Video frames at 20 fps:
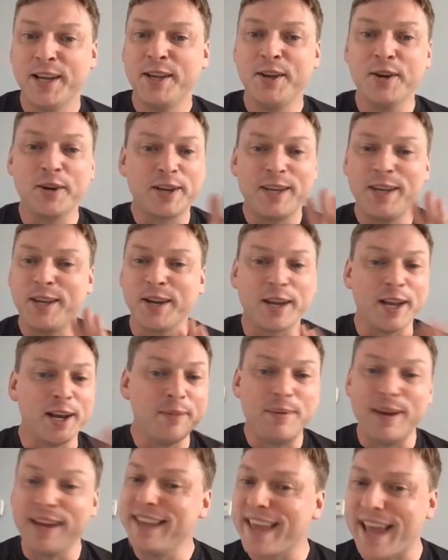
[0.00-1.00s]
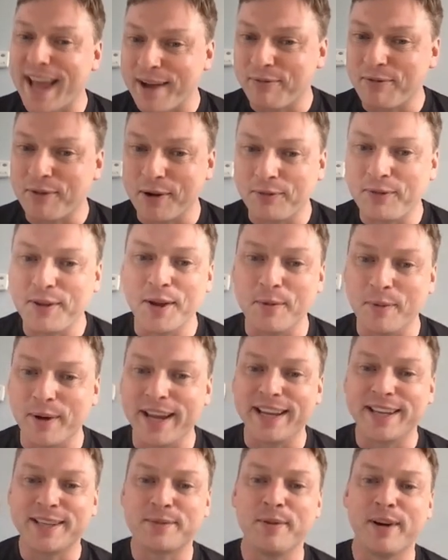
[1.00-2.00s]
you're going to be there for a few
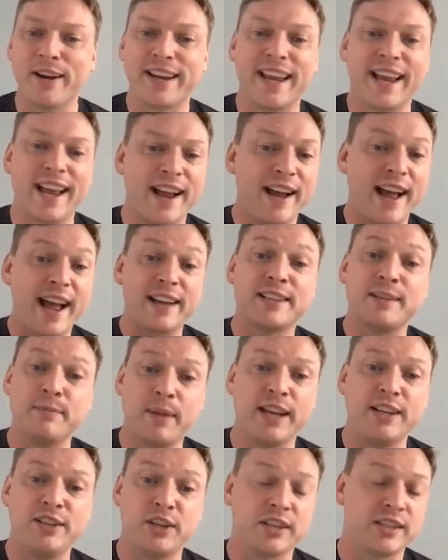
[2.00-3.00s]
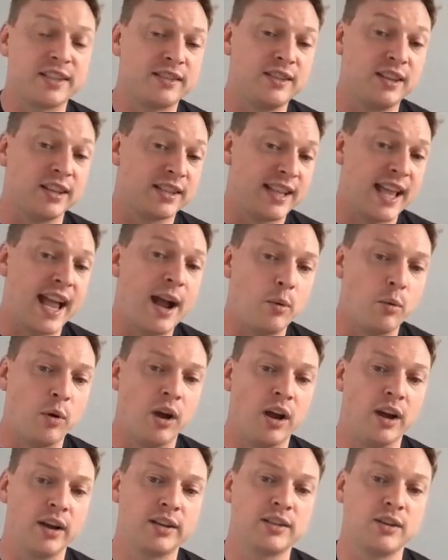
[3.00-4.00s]
weeks working out how to make just that
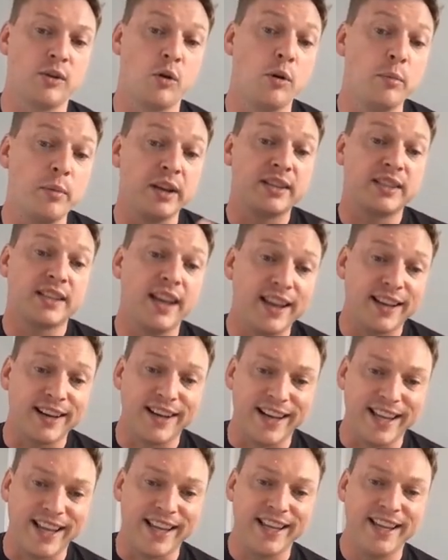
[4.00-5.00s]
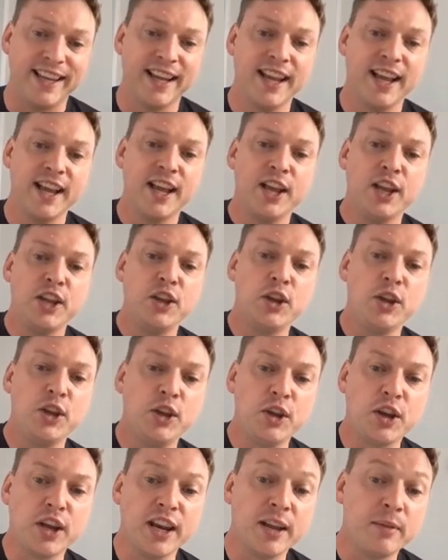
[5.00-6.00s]
work. So almost certainly,
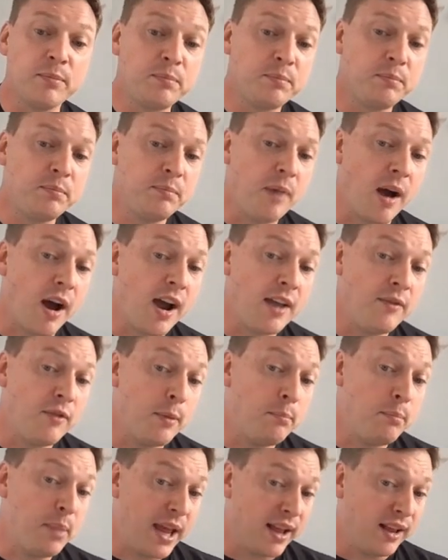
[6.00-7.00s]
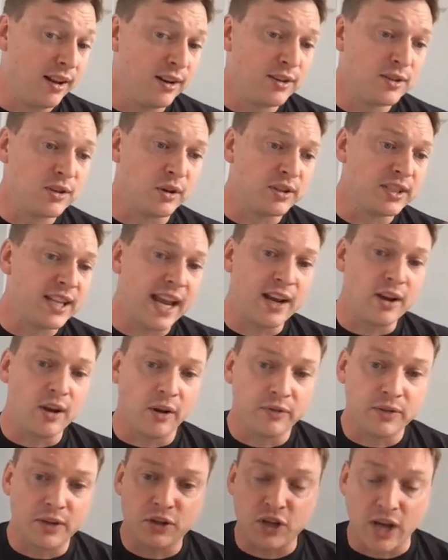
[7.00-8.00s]
you're going to either build or take
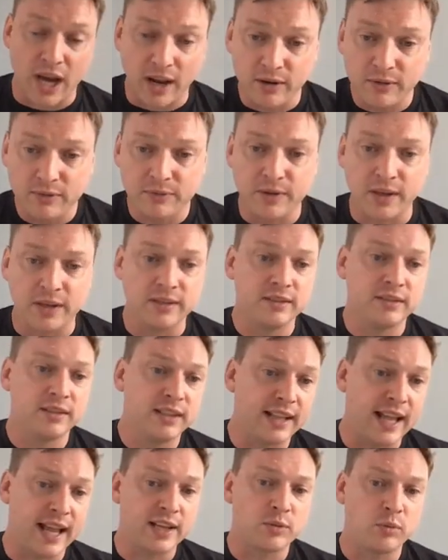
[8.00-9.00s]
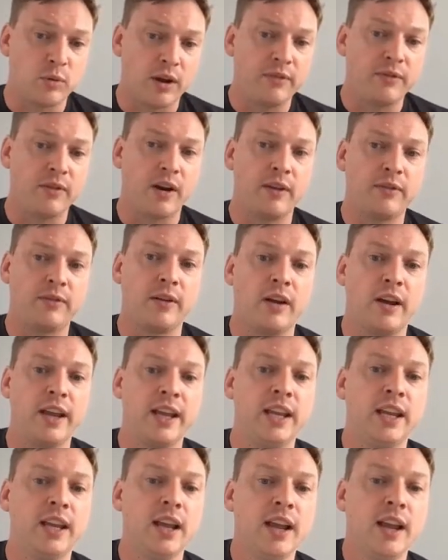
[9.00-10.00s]
off the shelf. And that's why
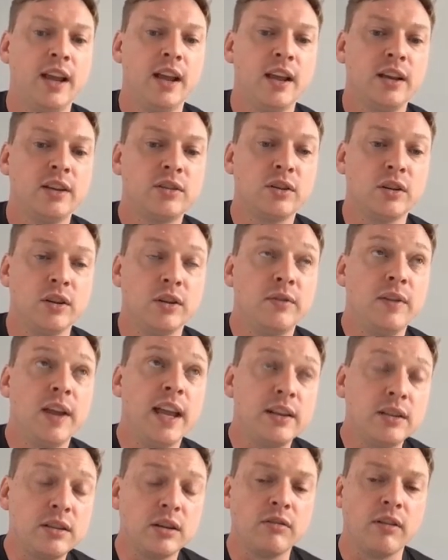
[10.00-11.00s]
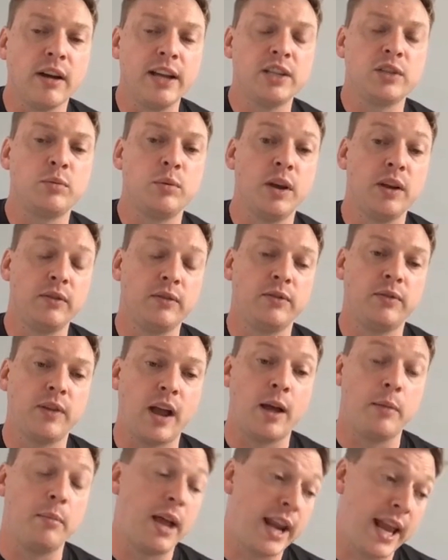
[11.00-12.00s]
Firefly sort of integrates with
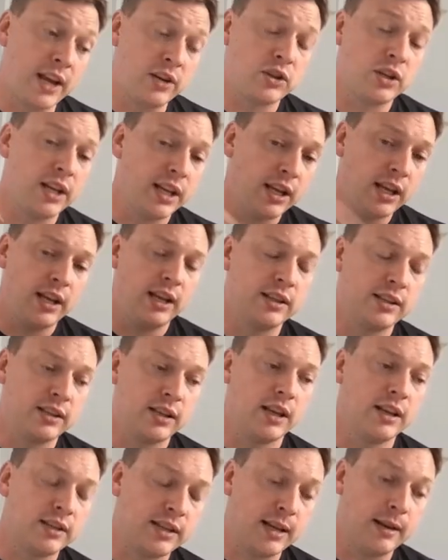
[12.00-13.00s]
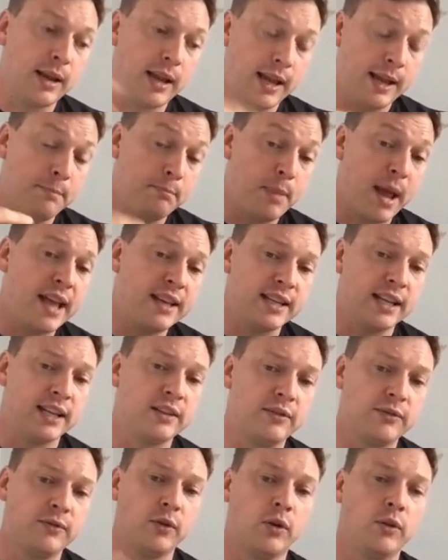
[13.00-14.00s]
and actually is embedded
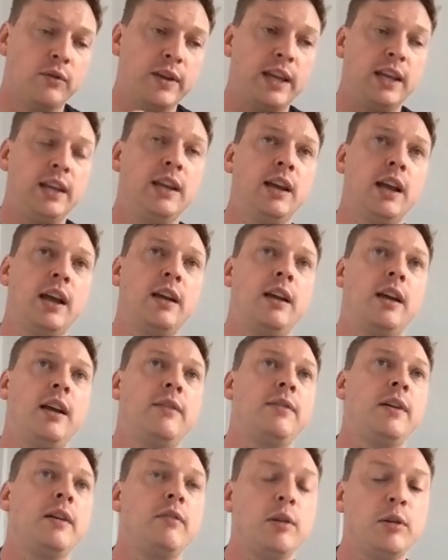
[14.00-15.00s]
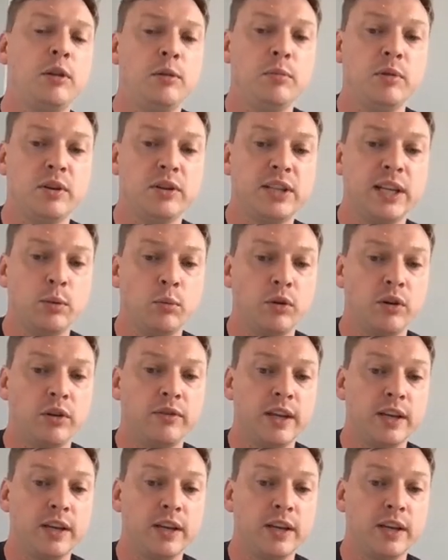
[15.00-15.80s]
for the Ethereum community, one of